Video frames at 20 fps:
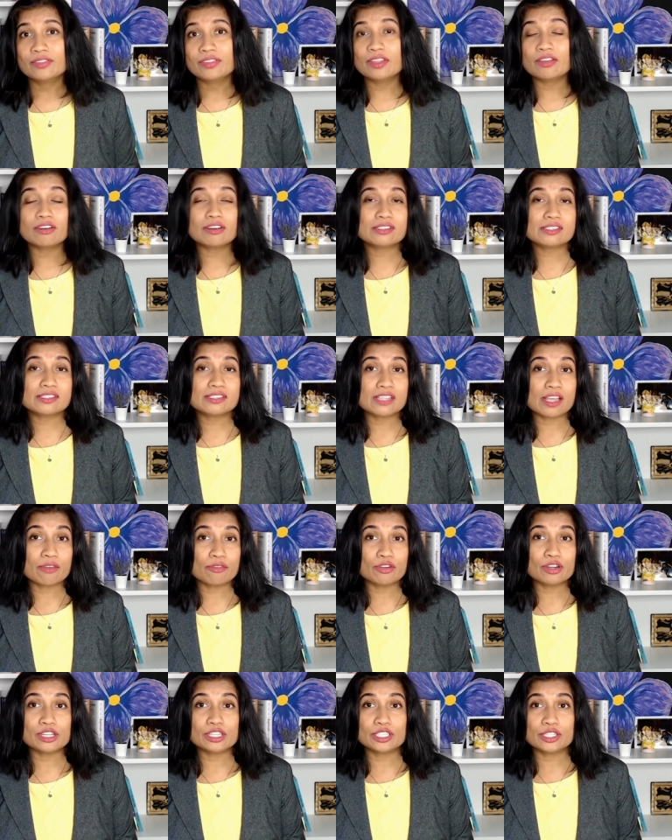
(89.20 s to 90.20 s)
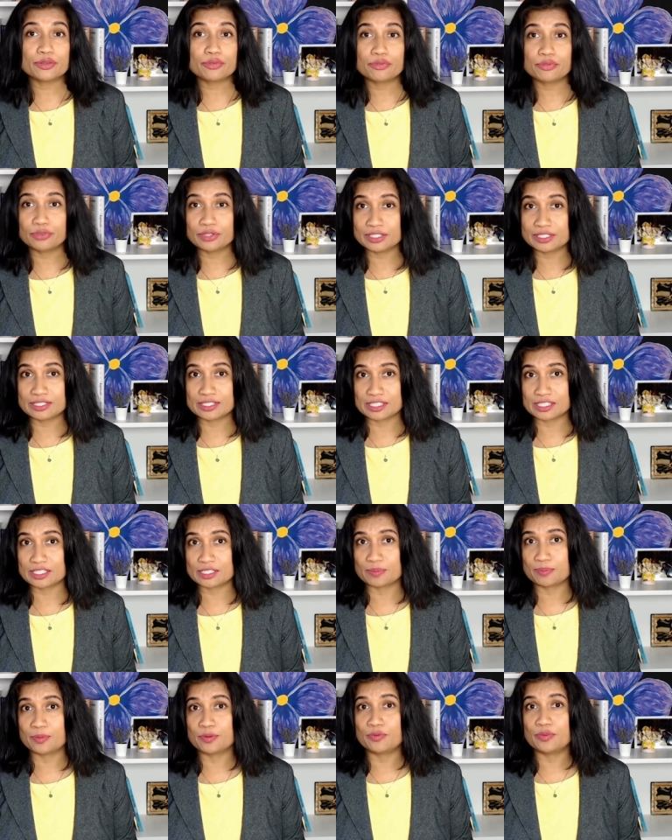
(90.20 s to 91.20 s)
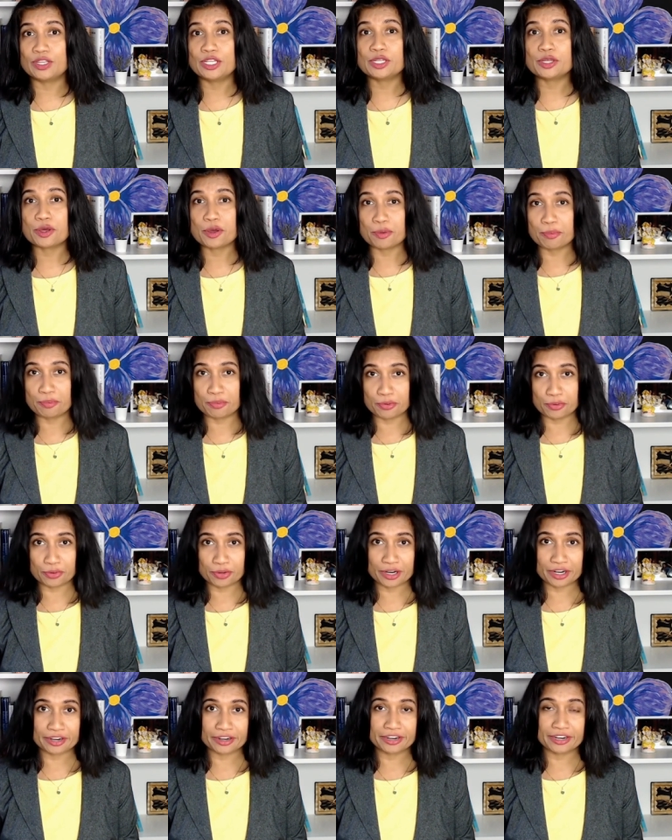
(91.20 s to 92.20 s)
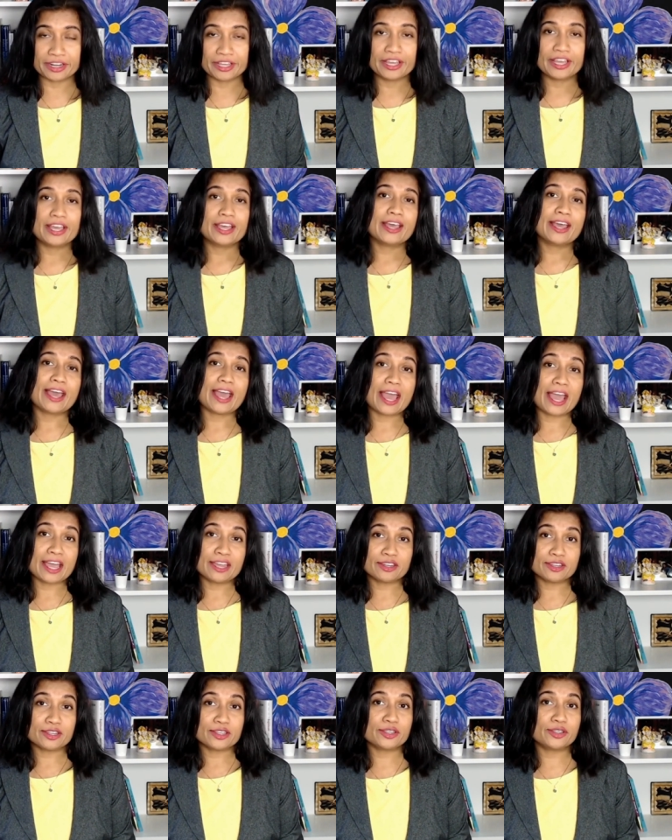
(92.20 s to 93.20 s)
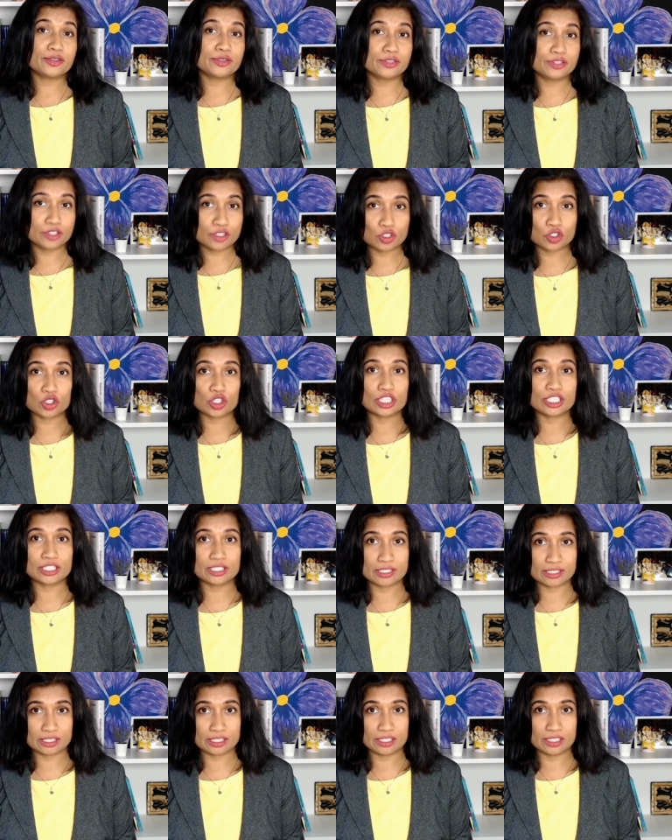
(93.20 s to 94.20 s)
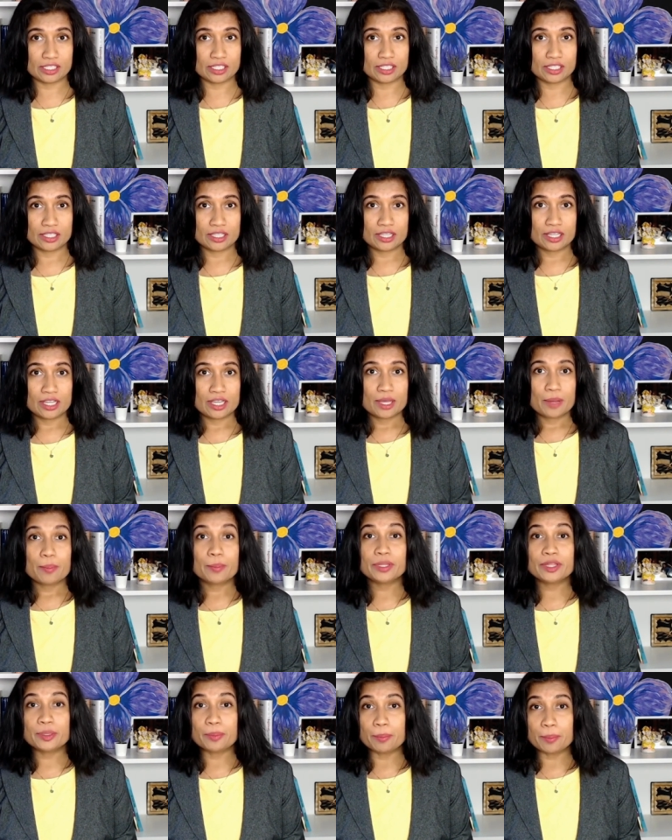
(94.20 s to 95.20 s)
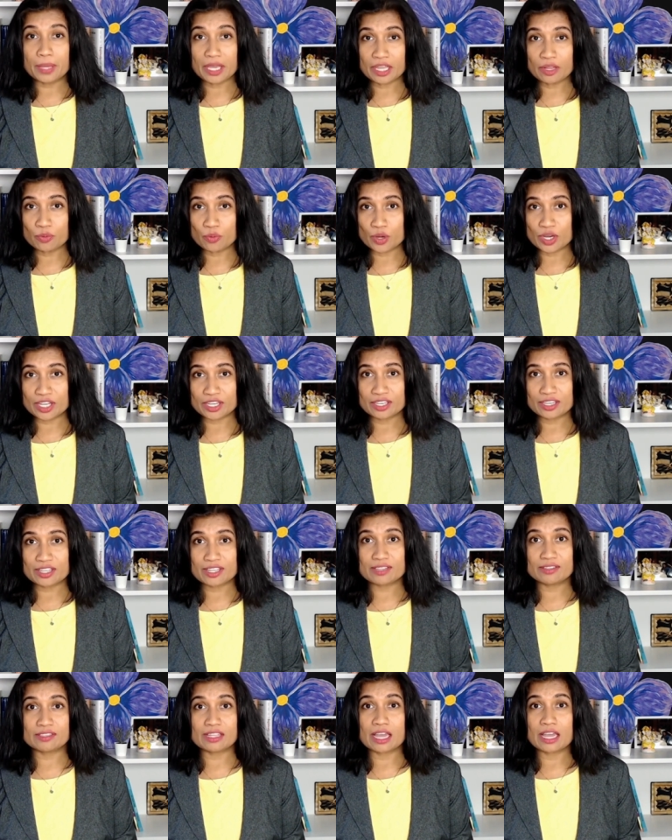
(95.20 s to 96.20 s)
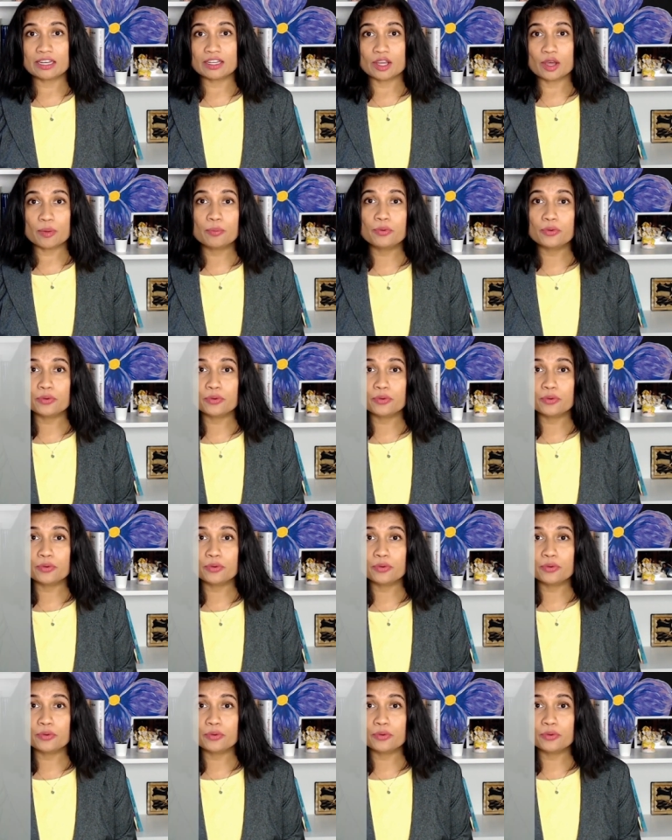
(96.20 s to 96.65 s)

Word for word: There are several differences between a brokered and a traditional CD, but the main one is that a